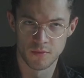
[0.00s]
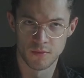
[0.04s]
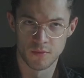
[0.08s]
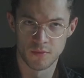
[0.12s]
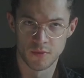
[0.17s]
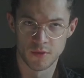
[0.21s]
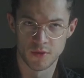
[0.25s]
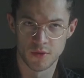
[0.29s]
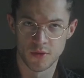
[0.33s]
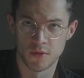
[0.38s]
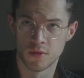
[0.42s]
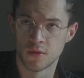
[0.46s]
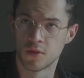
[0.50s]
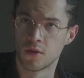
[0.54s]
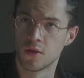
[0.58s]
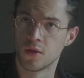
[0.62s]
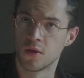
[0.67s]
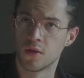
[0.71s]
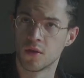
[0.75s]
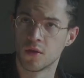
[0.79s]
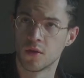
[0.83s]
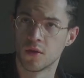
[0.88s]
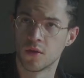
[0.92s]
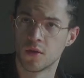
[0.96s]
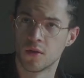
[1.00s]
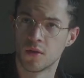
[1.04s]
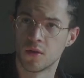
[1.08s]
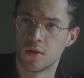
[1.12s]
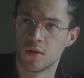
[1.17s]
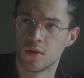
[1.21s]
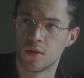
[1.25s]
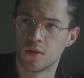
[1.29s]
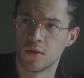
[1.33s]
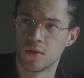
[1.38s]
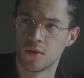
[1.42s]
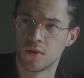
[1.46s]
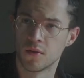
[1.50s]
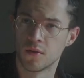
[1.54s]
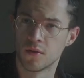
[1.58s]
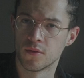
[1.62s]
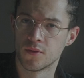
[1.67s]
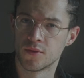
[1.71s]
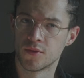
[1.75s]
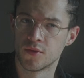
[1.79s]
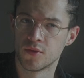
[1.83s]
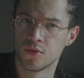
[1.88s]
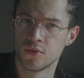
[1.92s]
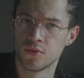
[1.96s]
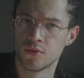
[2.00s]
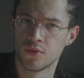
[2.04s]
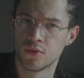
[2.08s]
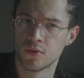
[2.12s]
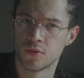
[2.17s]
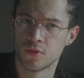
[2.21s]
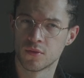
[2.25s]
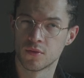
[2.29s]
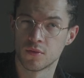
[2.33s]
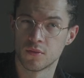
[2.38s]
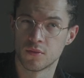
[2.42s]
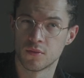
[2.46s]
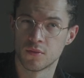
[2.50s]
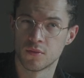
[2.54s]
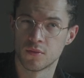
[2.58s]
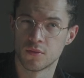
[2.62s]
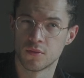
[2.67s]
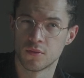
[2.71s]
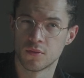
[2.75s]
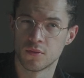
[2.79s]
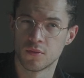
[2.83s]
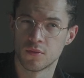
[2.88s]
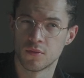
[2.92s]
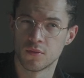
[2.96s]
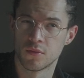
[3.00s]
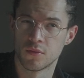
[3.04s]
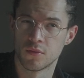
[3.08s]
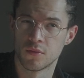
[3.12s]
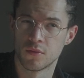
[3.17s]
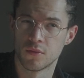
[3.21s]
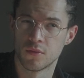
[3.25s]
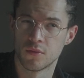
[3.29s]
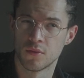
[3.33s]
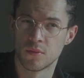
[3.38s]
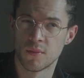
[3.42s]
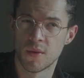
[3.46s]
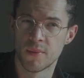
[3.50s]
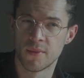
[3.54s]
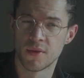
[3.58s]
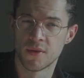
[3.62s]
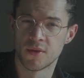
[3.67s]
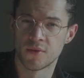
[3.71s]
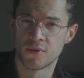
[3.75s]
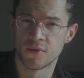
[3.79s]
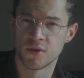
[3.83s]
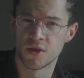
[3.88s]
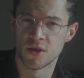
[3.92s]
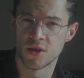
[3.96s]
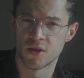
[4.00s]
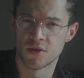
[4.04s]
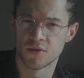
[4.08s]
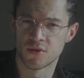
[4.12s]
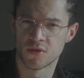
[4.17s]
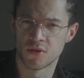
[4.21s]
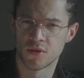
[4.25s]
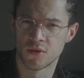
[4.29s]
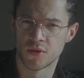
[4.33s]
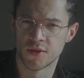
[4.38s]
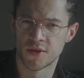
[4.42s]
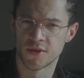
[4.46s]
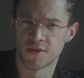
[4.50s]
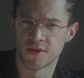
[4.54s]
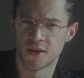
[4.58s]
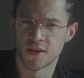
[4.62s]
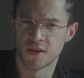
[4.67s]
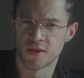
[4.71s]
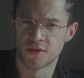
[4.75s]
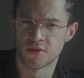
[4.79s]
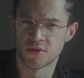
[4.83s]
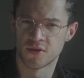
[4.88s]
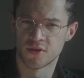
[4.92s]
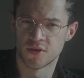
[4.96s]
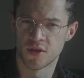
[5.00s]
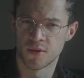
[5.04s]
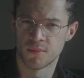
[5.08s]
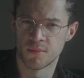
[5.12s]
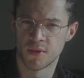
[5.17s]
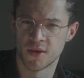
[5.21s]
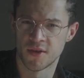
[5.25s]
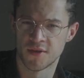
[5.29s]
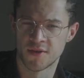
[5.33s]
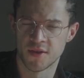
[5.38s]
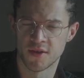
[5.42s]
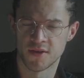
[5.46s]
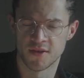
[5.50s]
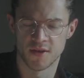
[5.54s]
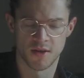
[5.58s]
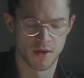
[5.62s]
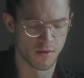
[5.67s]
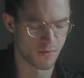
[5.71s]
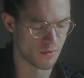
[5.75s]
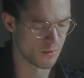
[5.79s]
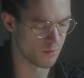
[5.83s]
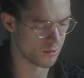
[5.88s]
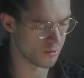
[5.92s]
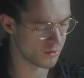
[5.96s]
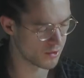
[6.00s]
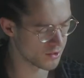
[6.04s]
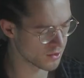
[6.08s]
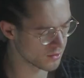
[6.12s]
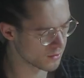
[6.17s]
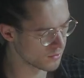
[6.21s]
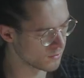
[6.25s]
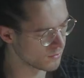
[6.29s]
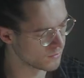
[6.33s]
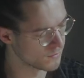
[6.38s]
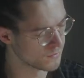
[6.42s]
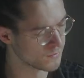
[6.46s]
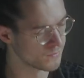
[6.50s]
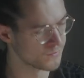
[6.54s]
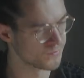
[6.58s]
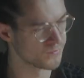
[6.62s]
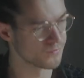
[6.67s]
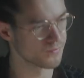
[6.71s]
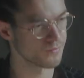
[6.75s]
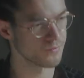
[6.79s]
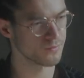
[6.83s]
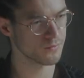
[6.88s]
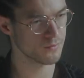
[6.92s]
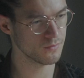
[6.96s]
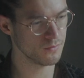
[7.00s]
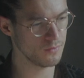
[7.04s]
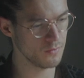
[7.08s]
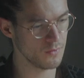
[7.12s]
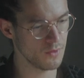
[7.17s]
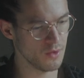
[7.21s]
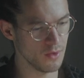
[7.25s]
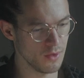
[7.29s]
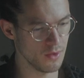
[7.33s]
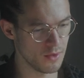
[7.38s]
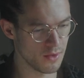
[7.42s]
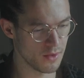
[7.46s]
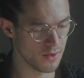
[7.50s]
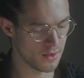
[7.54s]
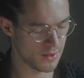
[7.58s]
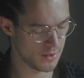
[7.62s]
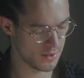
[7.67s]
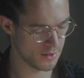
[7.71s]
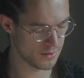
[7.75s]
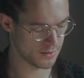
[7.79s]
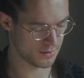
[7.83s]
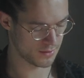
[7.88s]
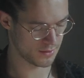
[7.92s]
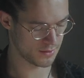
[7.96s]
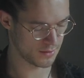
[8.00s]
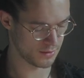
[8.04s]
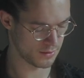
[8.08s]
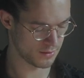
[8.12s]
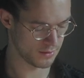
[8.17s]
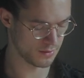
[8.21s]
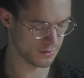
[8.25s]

was it 2, maybe 3 years ago, I decided to start meditating every morning. And